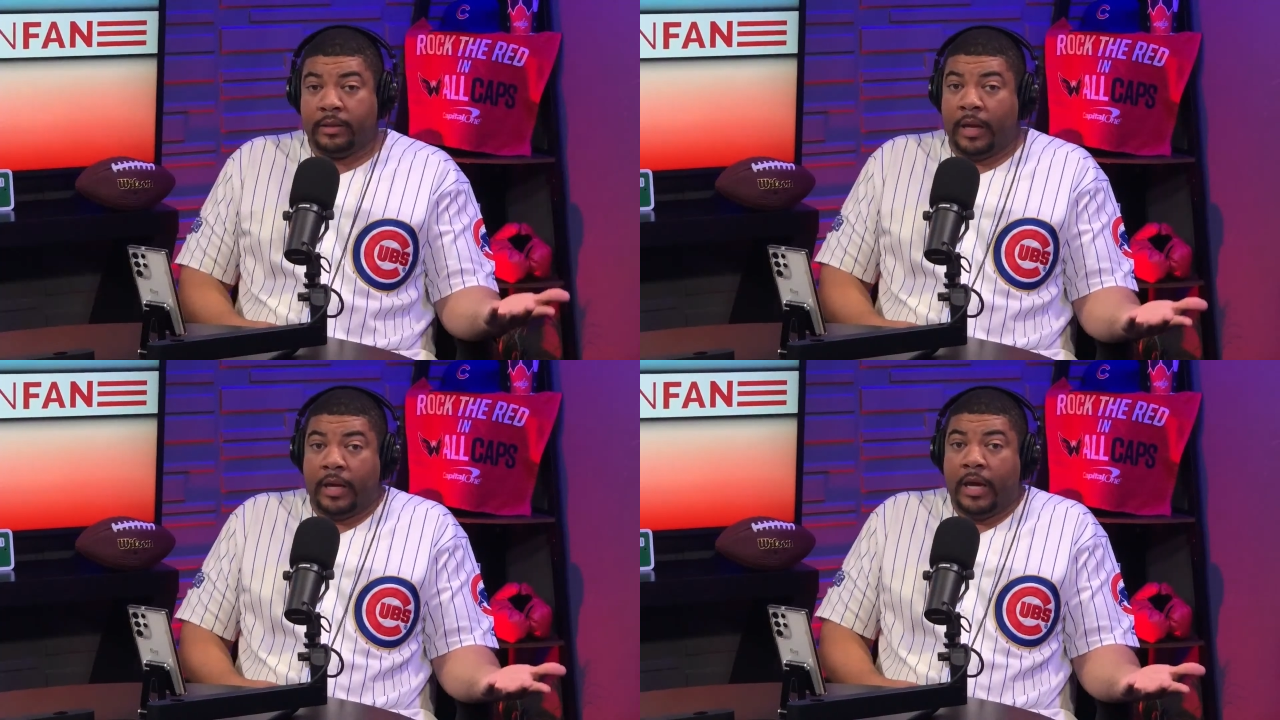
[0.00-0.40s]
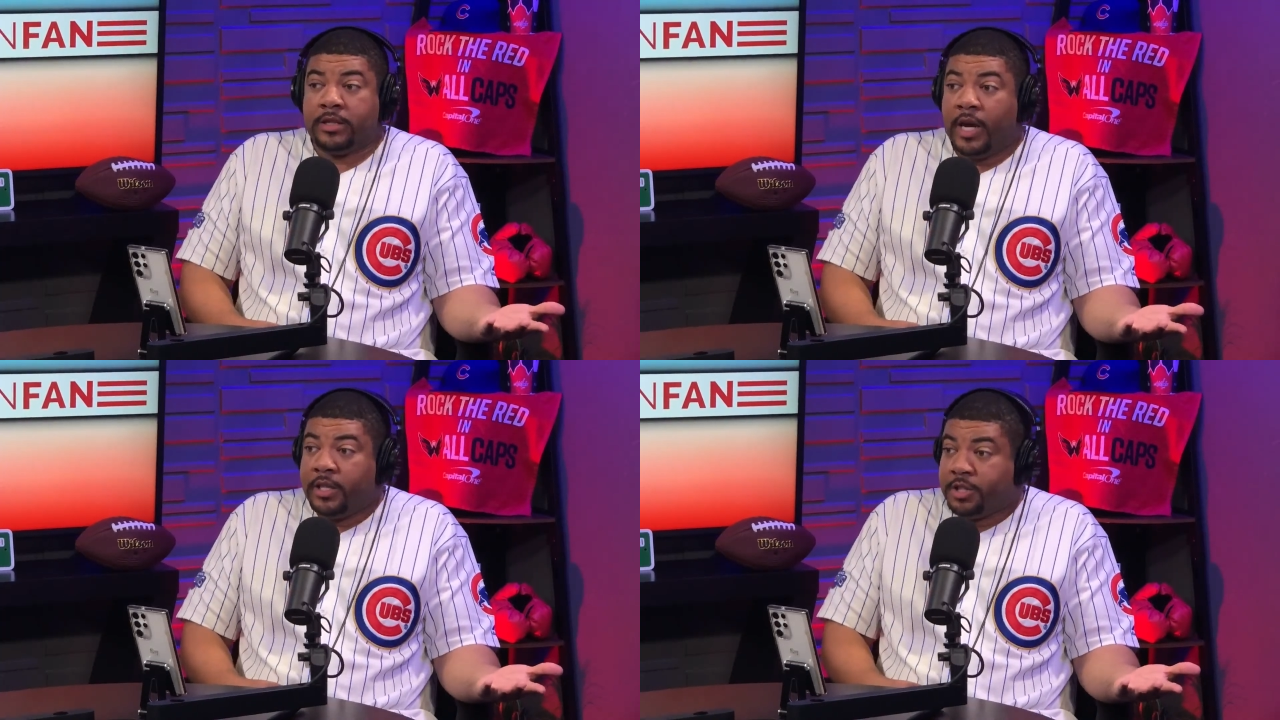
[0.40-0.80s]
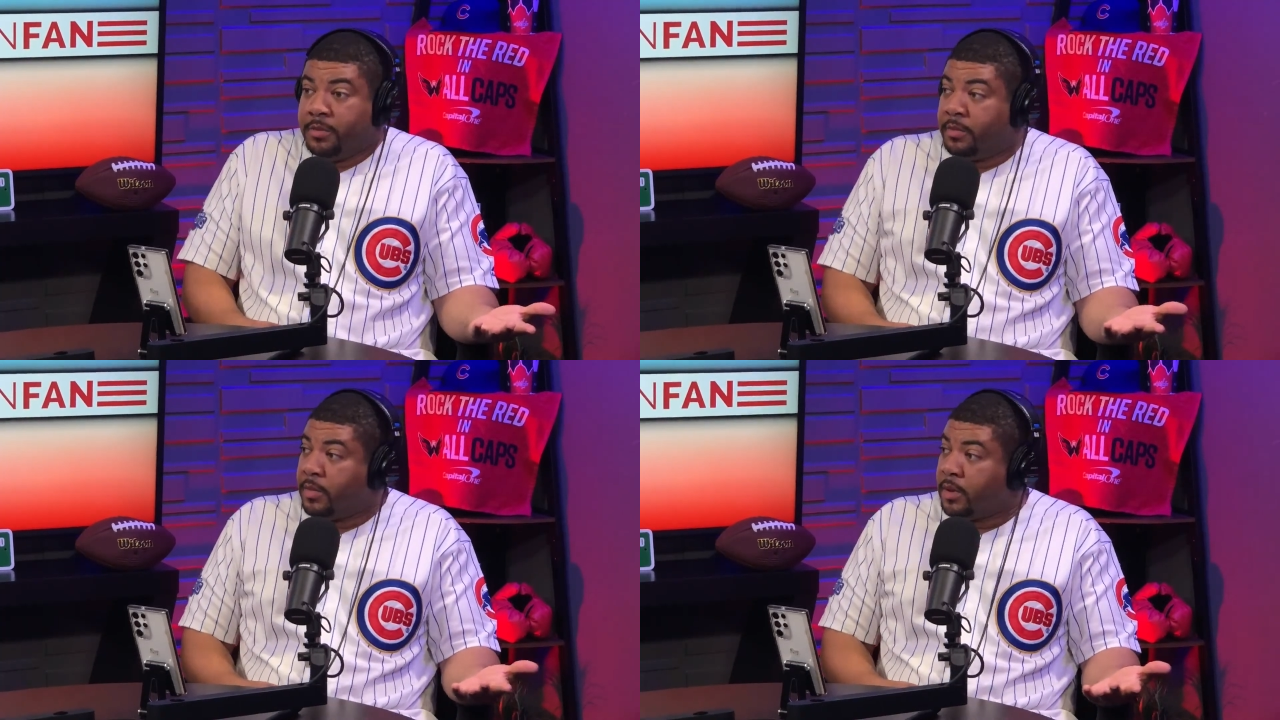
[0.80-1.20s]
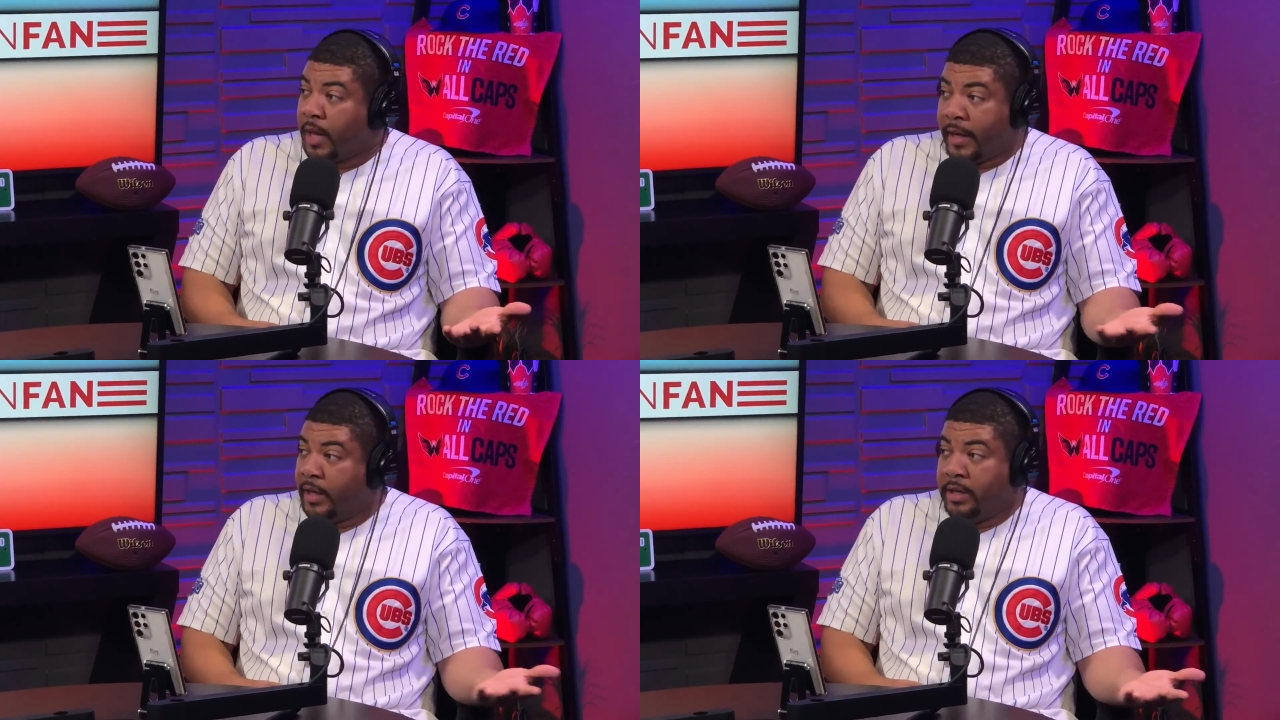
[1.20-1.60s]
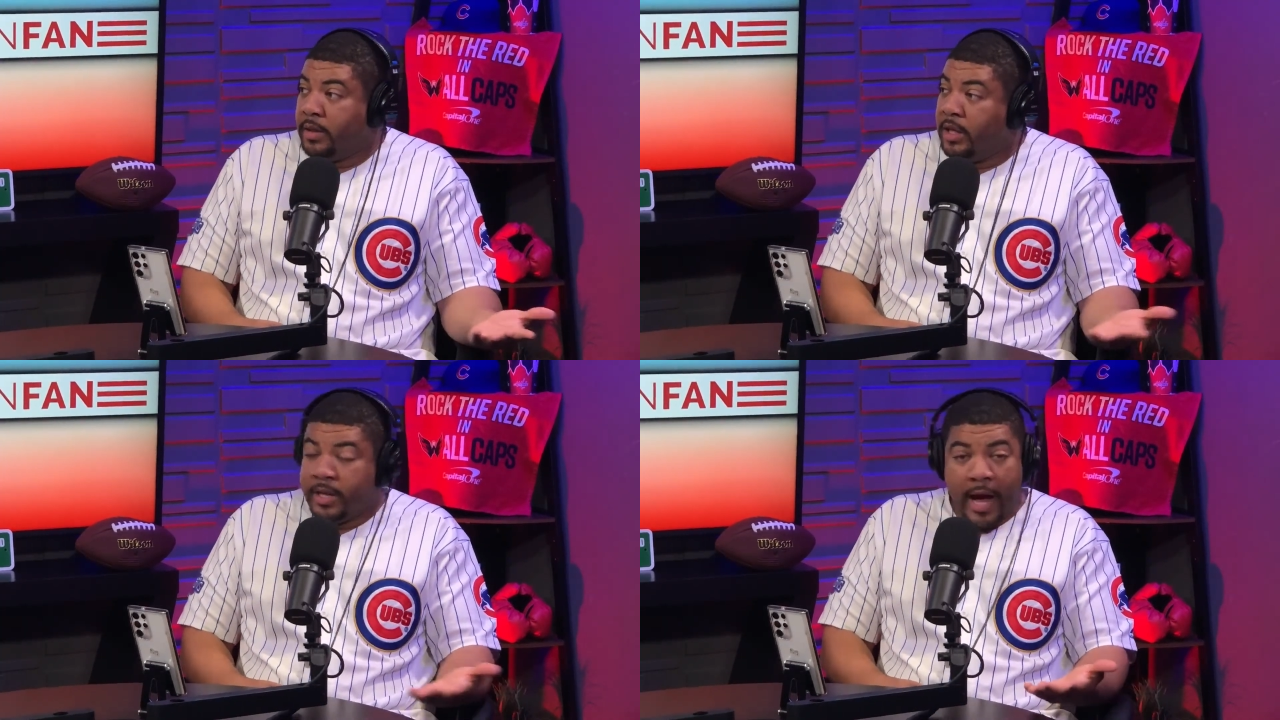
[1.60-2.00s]
they can't touch him. Like
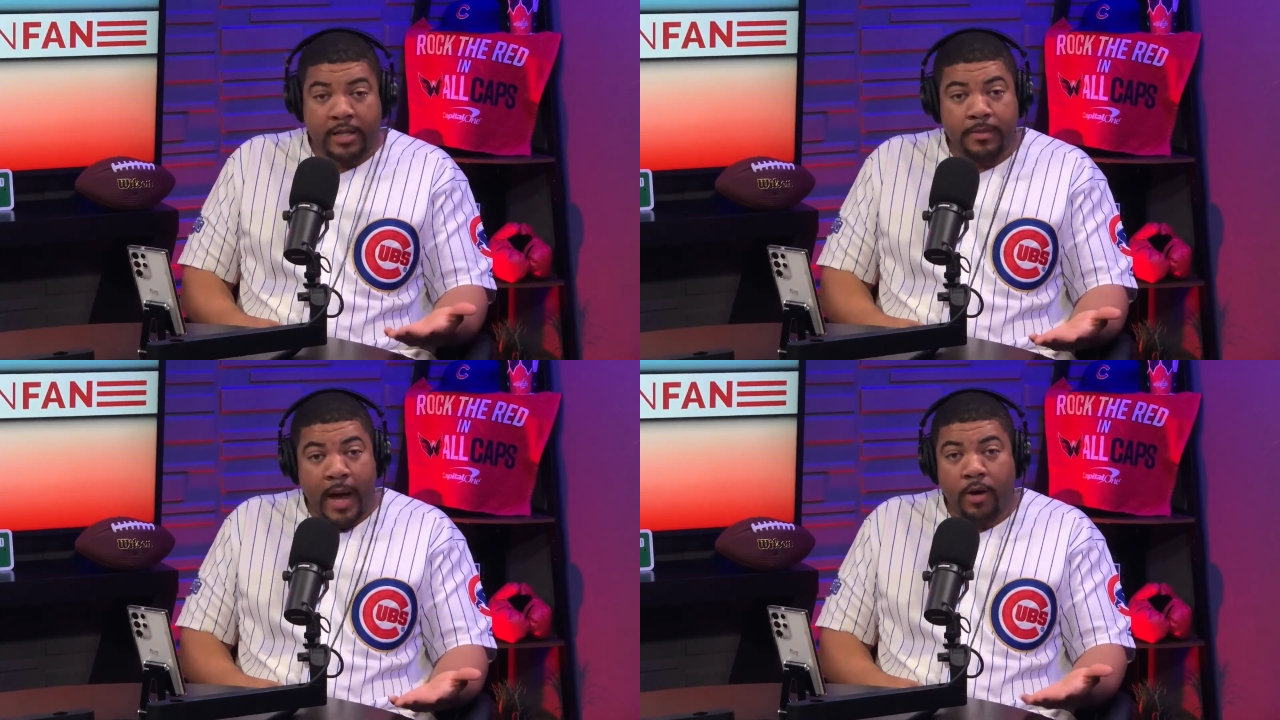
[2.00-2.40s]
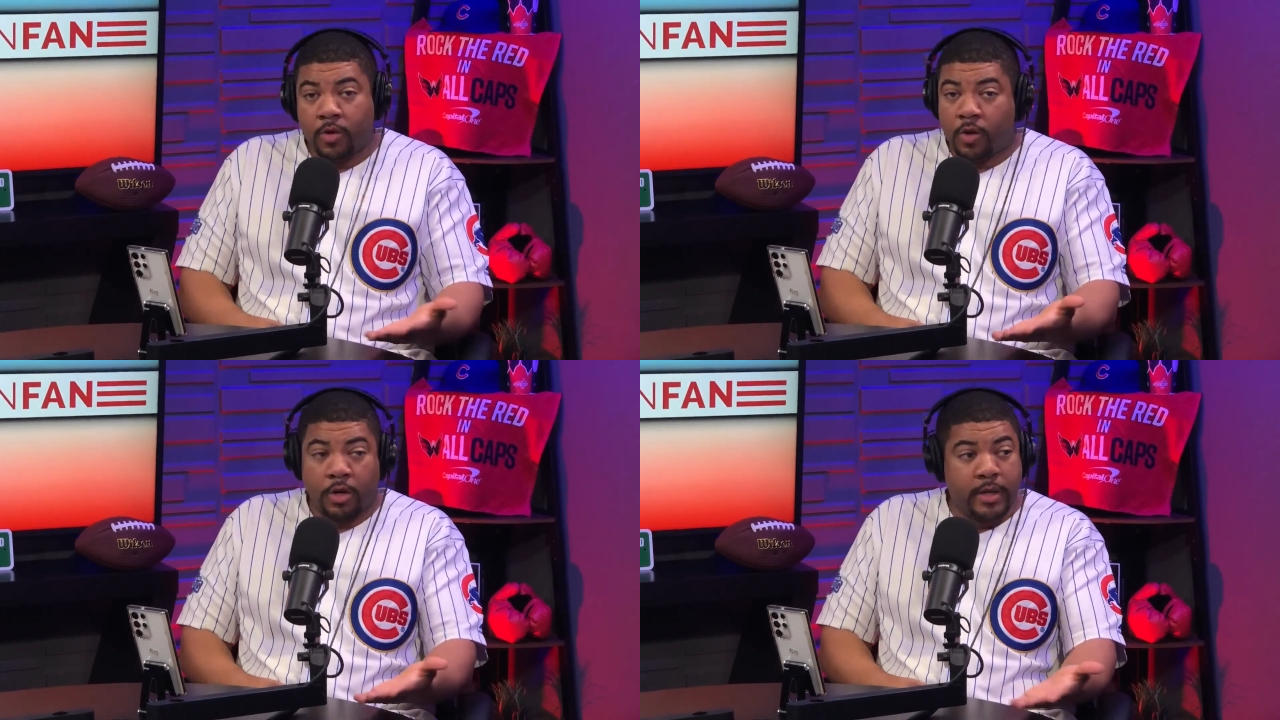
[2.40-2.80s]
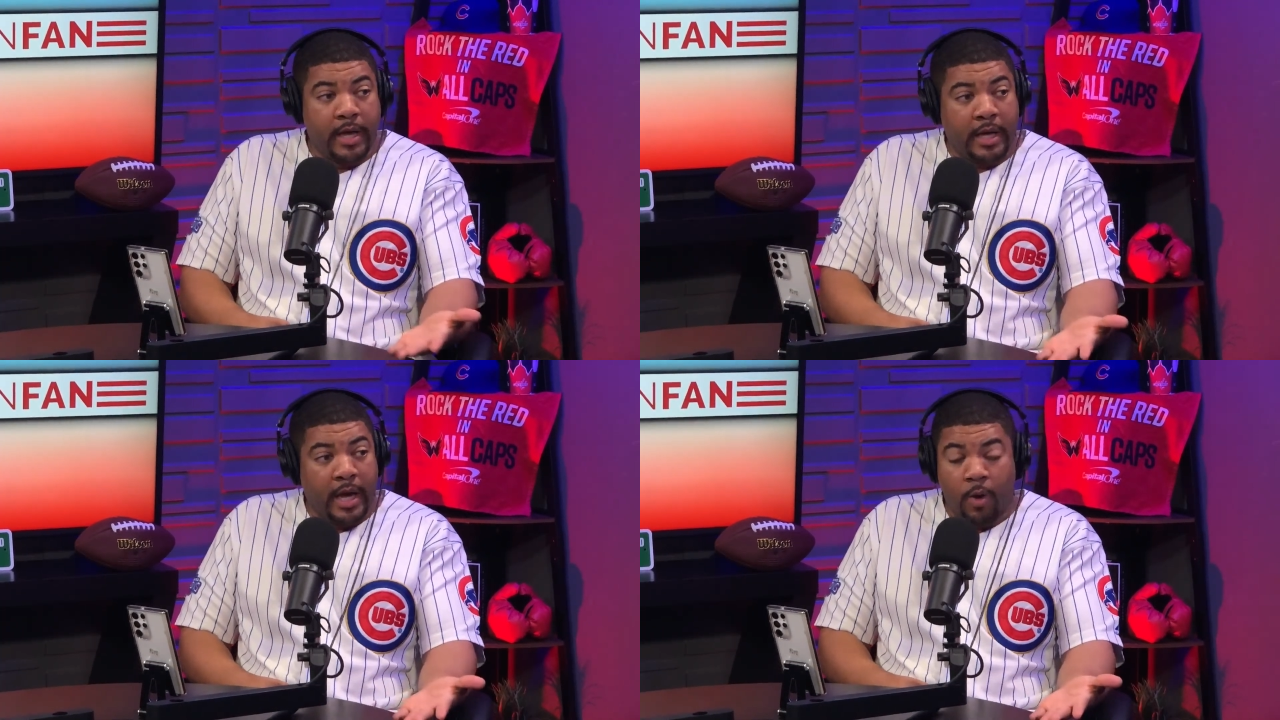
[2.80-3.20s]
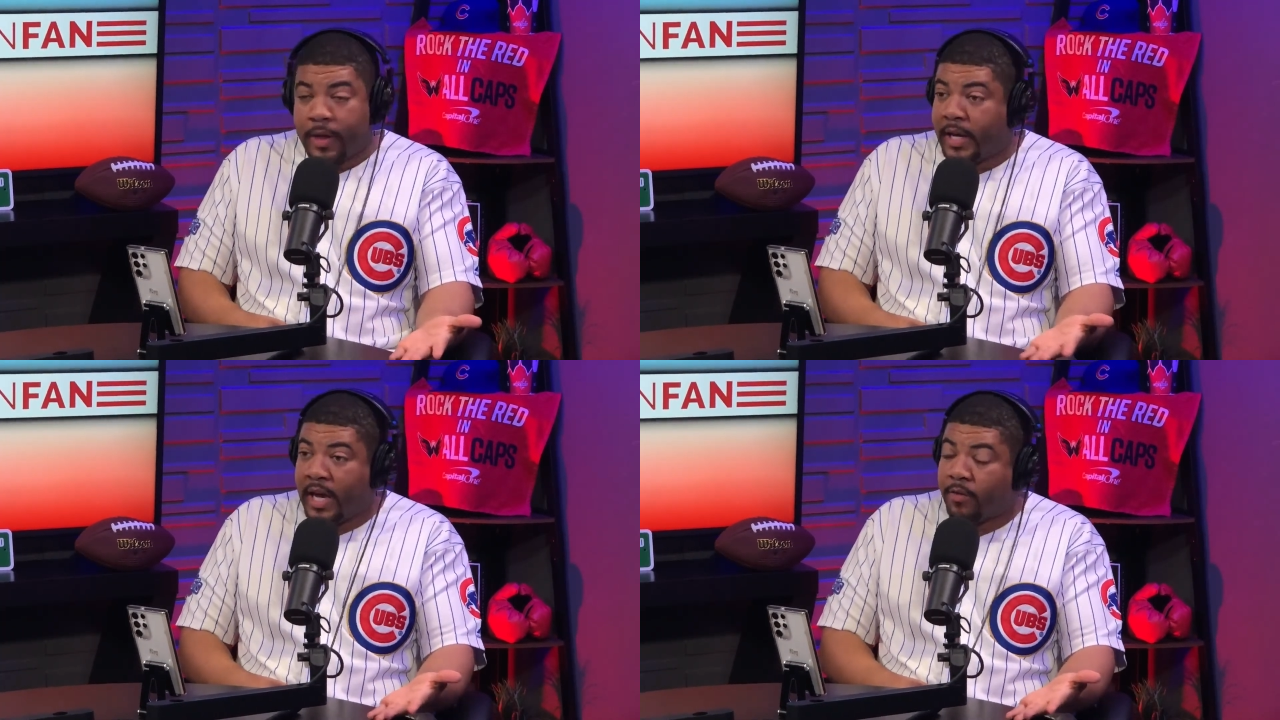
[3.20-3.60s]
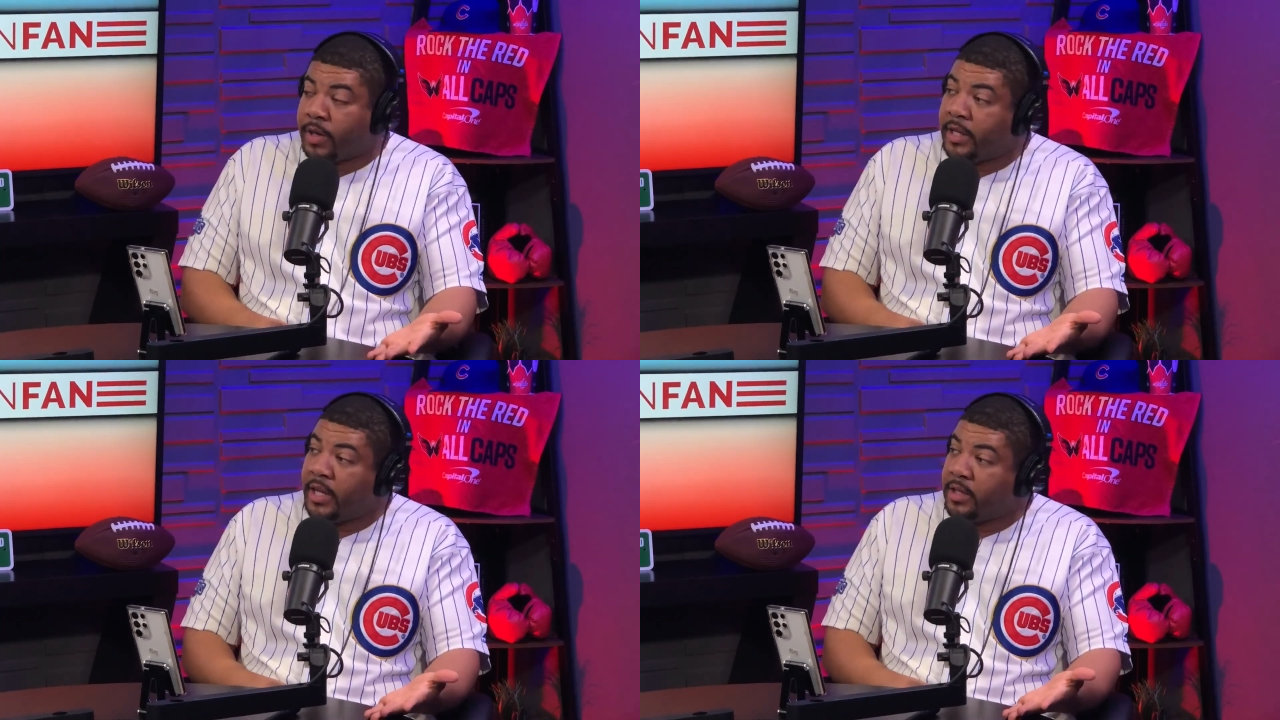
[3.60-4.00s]
he knocks him out, or they can't
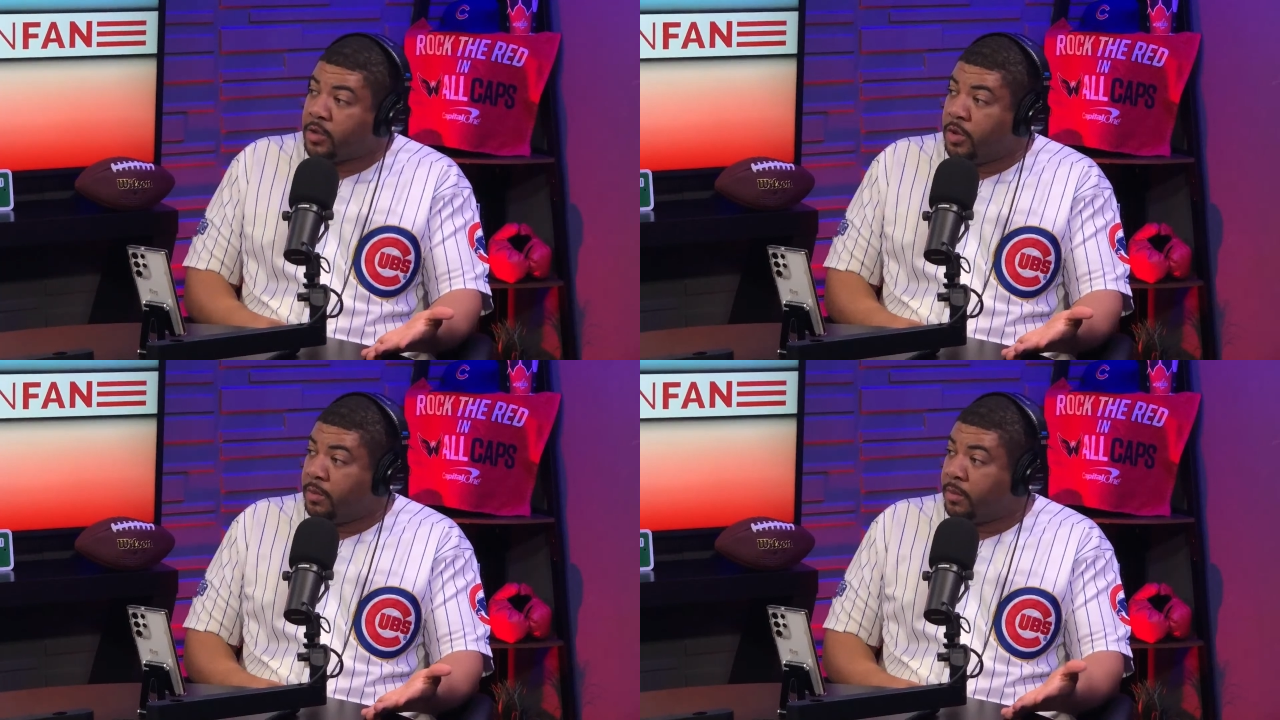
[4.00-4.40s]
really get to him.